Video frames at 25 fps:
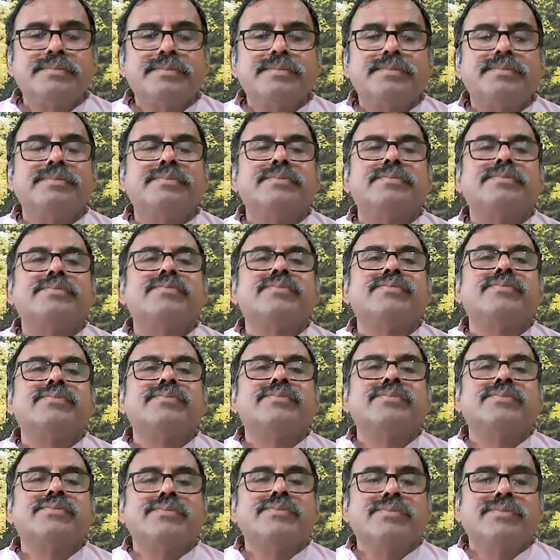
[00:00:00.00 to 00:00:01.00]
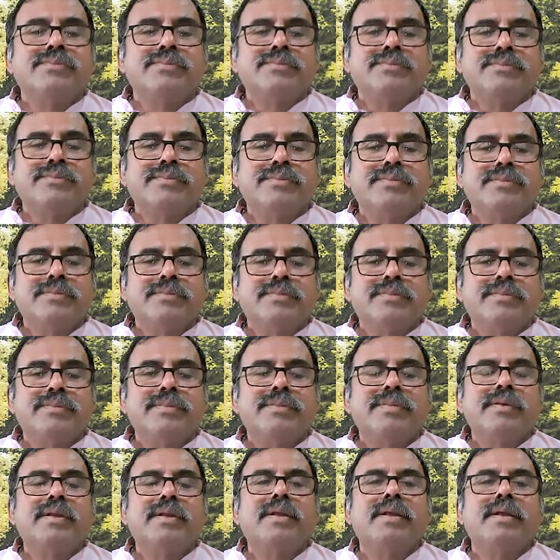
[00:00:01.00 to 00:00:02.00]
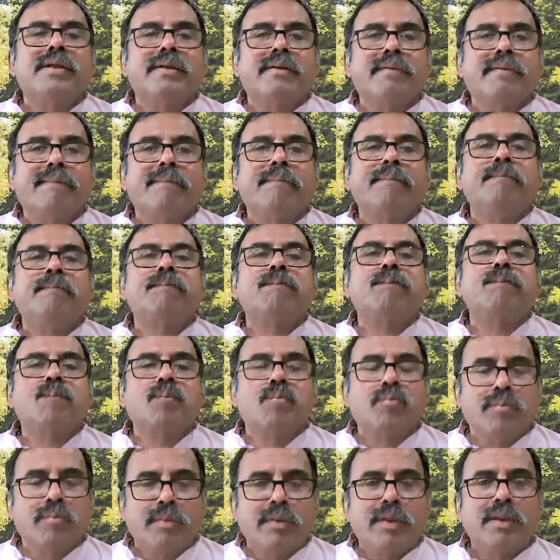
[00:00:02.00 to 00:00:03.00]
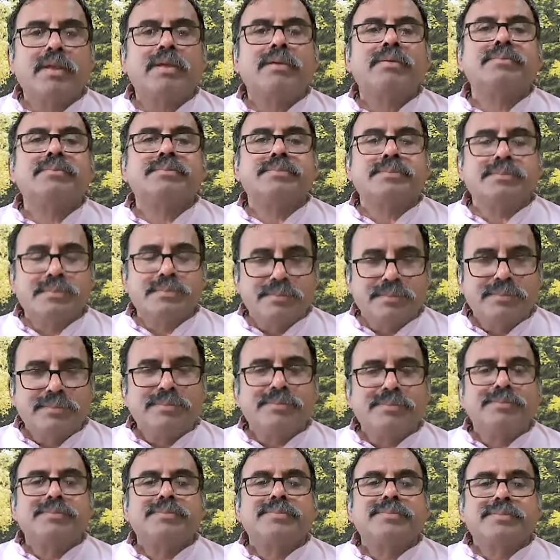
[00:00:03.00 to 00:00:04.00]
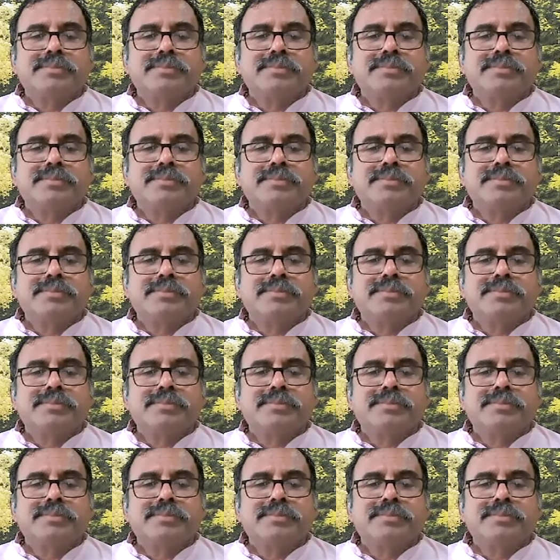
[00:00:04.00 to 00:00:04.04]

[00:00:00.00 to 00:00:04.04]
customs and traditions become part of truth.